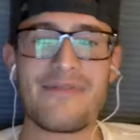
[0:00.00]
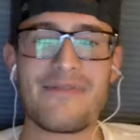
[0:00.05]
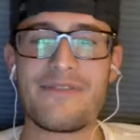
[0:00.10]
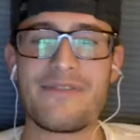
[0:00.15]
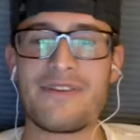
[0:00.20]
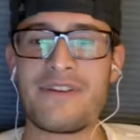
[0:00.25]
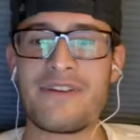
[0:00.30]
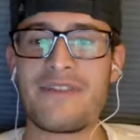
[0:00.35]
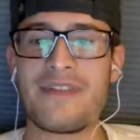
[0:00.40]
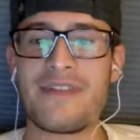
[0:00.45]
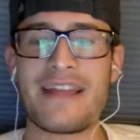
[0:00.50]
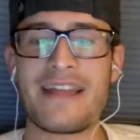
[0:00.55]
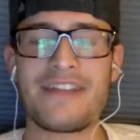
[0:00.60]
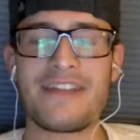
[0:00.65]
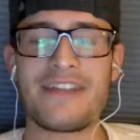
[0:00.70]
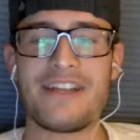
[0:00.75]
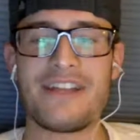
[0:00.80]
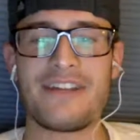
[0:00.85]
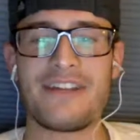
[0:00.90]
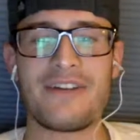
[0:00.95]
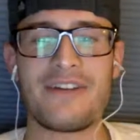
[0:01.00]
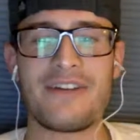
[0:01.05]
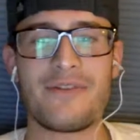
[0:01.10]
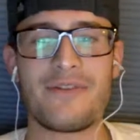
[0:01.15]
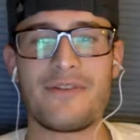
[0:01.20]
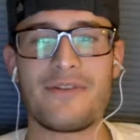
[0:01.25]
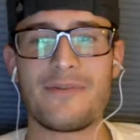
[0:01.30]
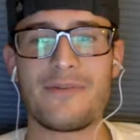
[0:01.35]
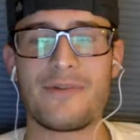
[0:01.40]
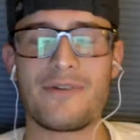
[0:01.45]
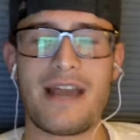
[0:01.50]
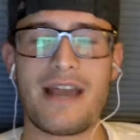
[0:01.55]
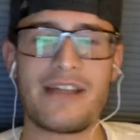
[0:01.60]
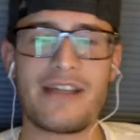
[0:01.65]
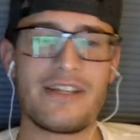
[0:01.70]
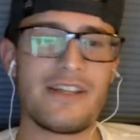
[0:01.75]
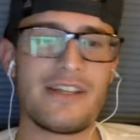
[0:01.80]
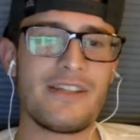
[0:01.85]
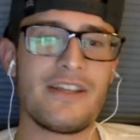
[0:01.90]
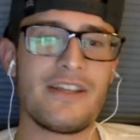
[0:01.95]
don't even ask Jalen to go through his progressions.